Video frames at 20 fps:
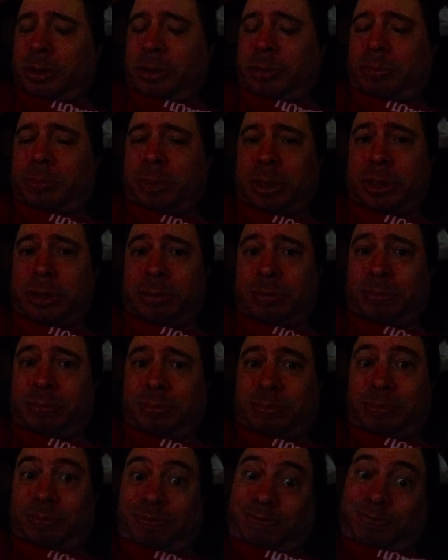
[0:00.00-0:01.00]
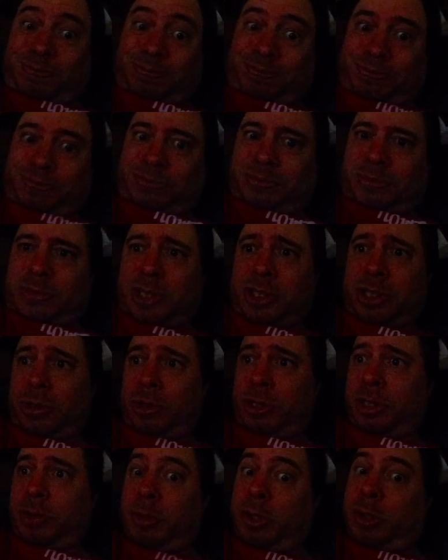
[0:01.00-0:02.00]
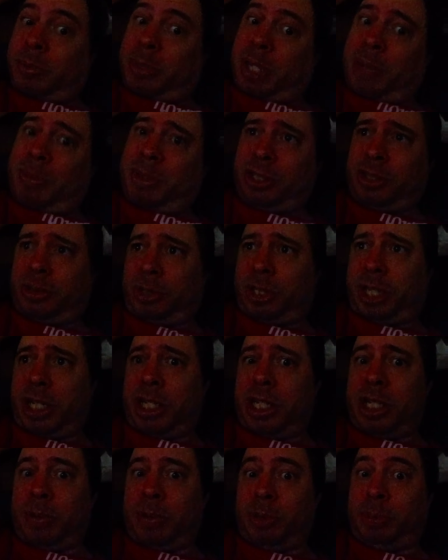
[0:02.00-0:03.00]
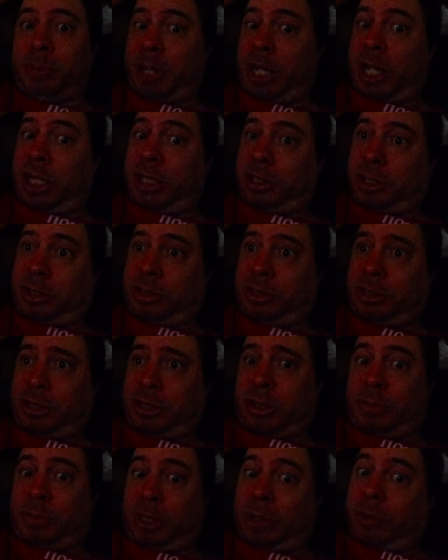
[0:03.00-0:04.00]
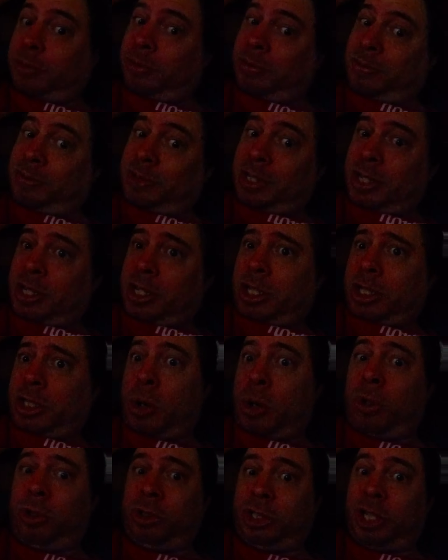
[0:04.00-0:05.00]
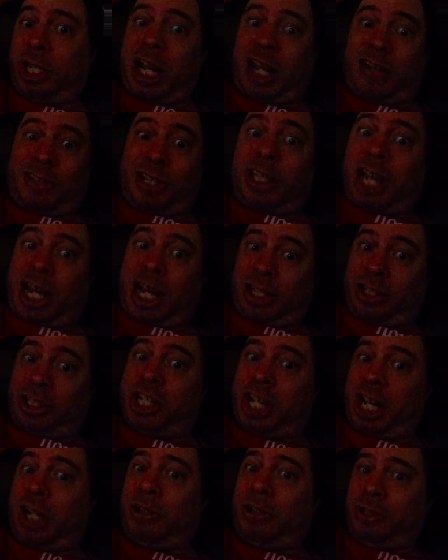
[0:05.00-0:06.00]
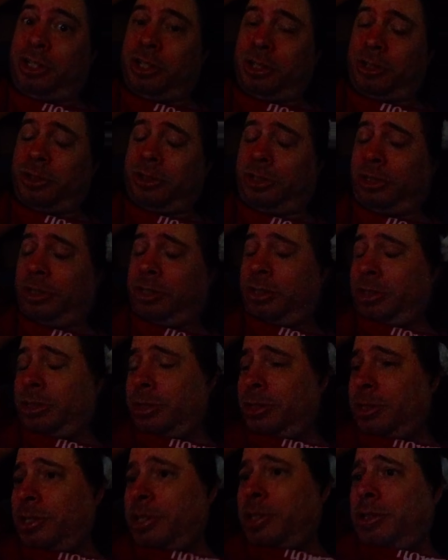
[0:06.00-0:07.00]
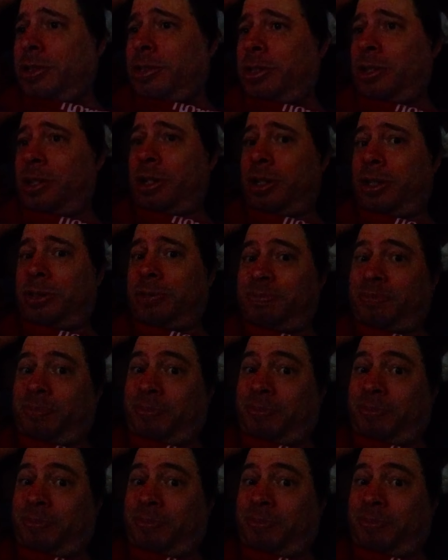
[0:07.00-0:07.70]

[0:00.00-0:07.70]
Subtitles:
But until Kenny comes back, because, you know, Cole's going to have a lot of challengers, you know,